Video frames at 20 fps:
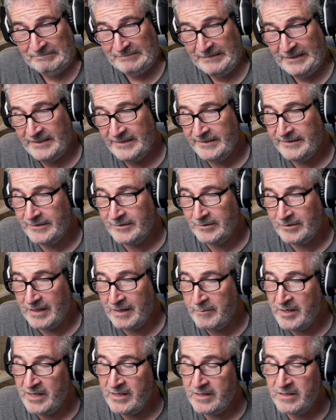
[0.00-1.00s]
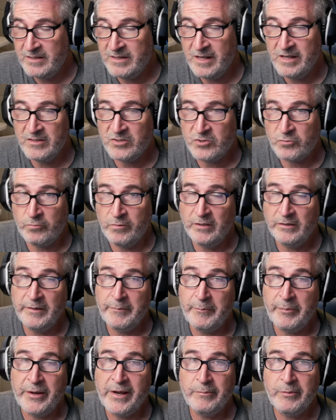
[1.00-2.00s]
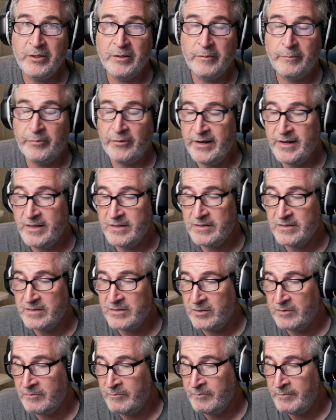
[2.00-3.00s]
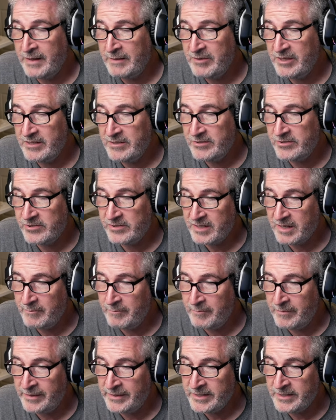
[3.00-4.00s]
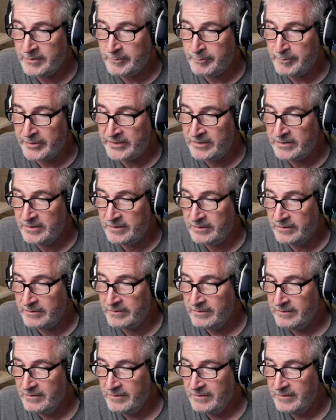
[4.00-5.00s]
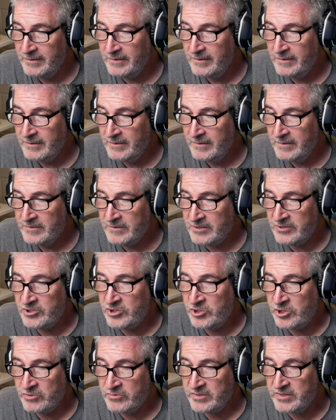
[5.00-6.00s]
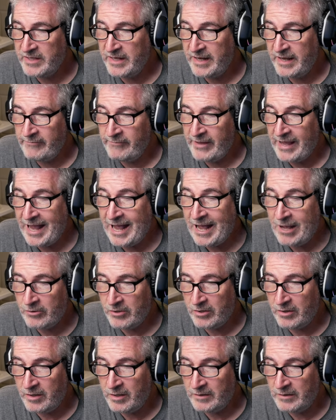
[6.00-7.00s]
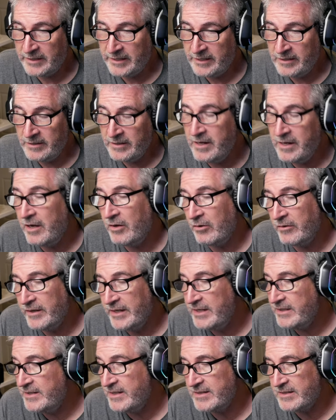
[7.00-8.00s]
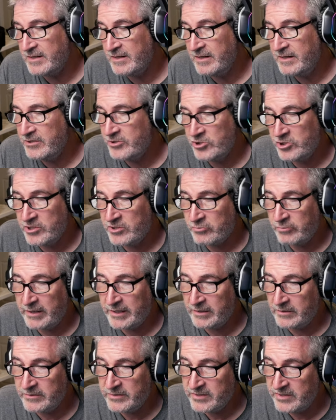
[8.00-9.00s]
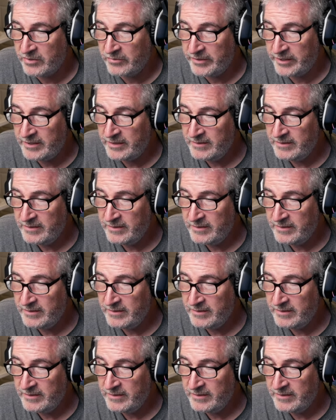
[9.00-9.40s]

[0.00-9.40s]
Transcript: I don't know. I mean, it's really popular brand, so maybe they've just got money to burn. Does Jones soda have alcohol in it? No, it doesn't. It's just regular soda.